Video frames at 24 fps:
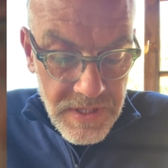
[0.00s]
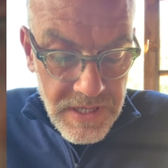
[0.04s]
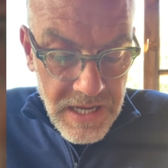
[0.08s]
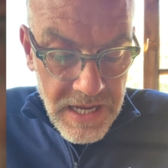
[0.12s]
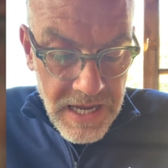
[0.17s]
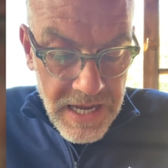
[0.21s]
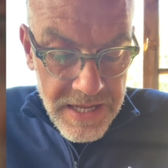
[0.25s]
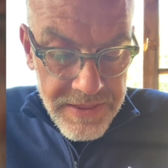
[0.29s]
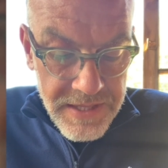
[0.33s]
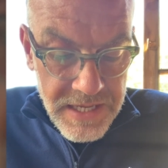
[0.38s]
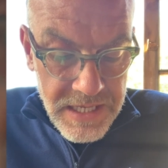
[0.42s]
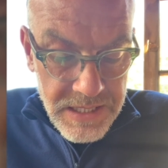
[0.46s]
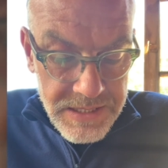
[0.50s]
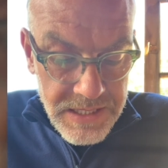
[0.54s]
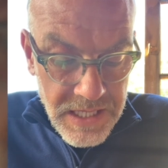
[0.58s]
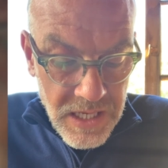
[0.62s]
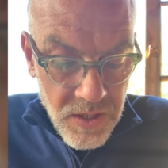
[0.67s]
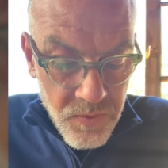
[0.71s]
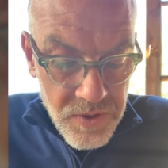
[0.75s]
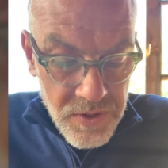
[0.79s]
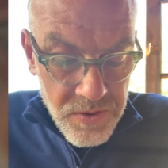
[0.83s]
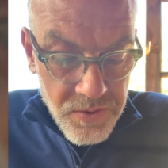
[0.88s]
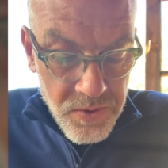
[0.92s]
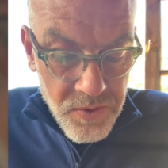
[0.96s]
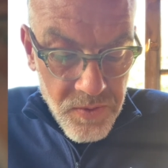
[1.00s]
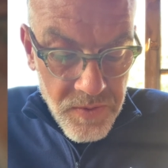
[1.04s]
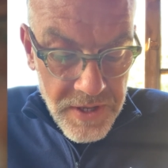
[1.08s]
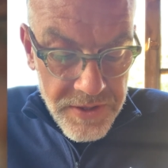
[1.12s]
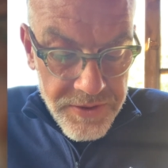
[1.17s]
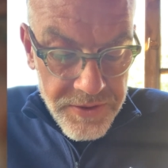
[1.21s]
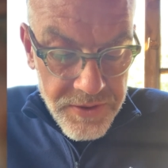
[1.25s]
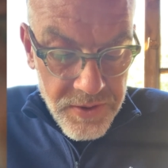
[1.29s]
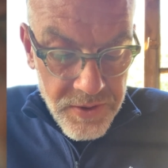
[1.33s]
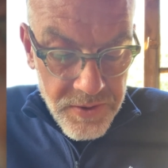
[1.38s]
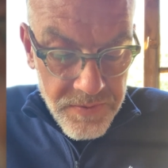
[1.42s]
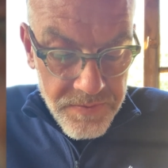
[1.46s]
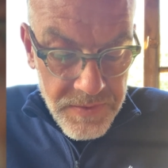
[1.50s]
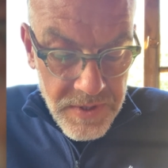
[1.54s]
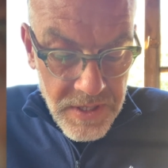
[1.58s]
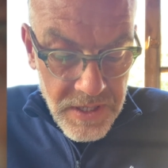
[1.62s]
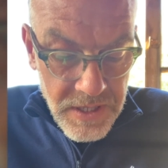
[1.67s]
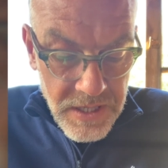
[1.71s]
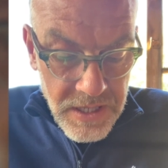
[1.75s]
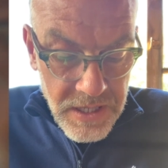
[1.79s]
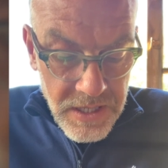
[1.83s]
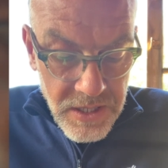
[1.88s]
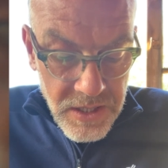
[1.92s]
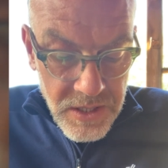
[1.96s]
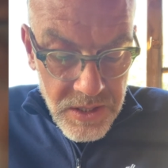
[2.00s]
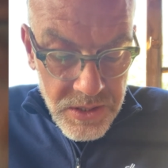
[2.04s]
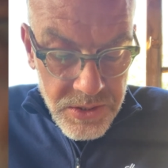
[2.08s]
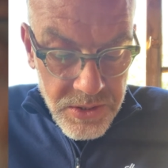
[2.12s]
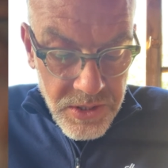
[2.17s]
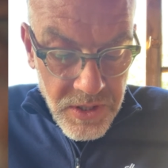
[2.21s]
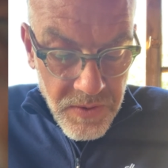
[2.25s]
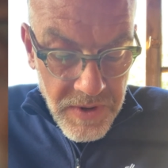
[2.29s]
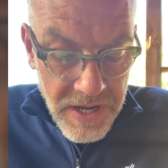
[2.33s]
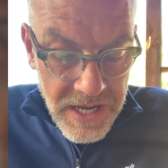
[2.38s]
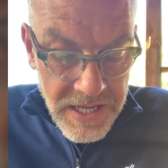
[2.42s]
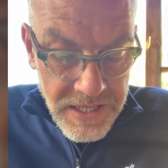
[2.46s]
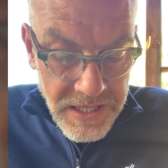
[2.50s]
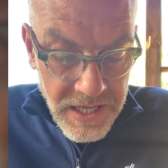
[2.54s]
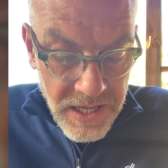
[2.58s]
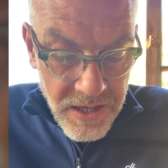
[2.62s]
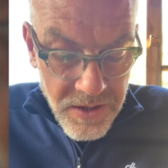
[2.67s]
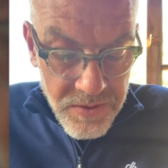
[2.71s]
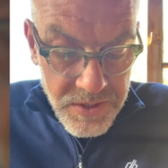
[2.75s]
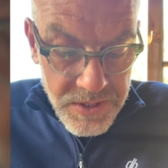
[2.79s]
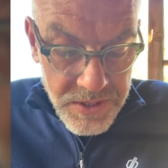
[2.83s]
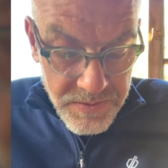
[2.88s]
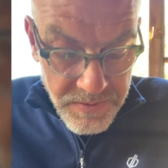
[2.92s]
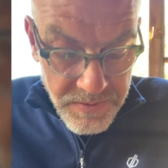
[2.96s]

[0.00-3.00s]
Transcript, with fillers: And they said, We'll go with you. So they went out